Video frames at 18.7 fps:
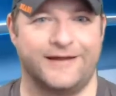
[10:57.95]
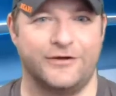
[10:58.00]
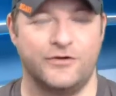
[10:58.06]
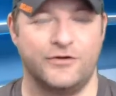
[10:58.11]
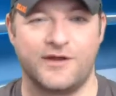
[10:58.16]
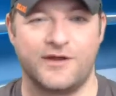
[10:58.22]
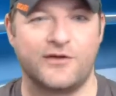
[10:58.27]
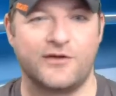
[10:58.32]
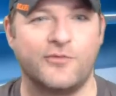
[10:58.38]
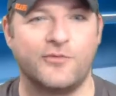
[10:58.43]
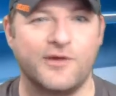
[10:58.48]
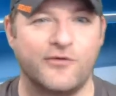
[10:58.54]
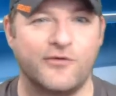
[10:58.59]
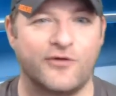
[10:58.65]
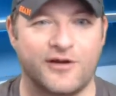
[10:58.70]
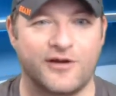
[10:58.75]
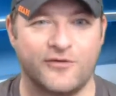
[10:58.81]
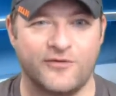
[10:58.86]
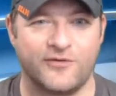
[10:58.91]
Who are they going to be
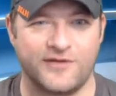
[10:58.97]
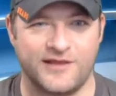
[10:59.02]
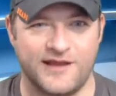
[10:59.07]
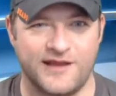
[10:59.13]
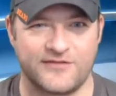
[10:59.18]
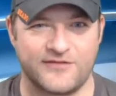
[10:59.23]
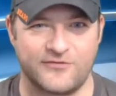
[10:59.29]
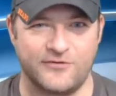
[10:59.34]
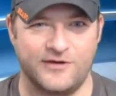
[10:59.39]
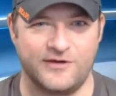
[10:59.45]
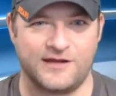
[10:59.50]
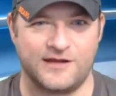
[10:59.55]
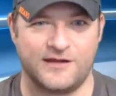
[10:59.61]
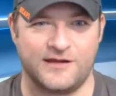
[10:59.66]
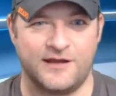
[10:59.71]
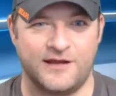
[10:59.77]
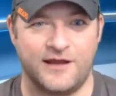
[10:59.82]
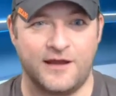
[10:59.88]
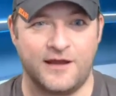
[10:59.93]
working with next week?
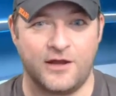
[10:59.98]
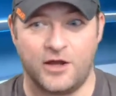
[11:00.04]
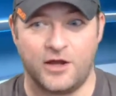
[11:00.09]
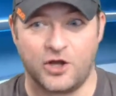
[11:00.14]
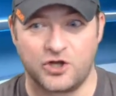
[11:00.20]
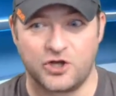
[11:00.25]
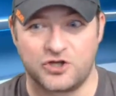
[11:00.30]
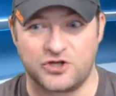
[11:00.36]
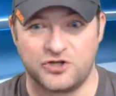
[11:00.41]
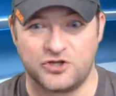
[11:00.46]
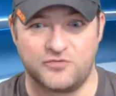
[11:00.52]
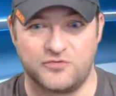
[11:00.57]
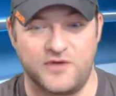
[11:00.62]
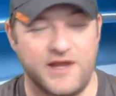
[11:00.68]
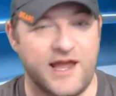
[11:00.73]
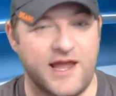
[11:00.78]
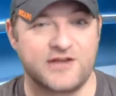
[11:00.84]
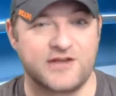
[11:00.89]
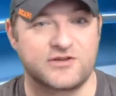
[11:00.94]
Could
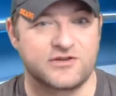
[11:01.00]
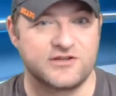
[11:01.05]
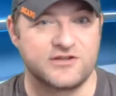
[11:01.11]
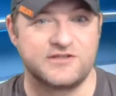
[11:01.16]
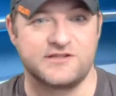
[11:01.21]
we actually